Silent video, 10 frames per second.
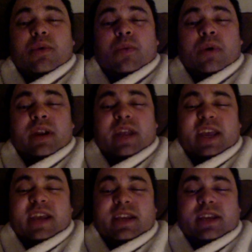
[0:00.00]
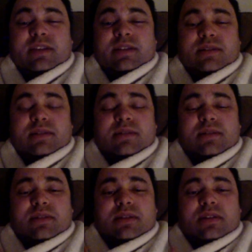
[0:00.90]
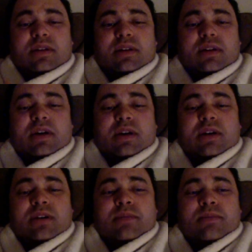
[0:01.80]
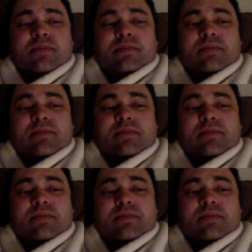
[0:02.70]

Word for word: 180s. Um,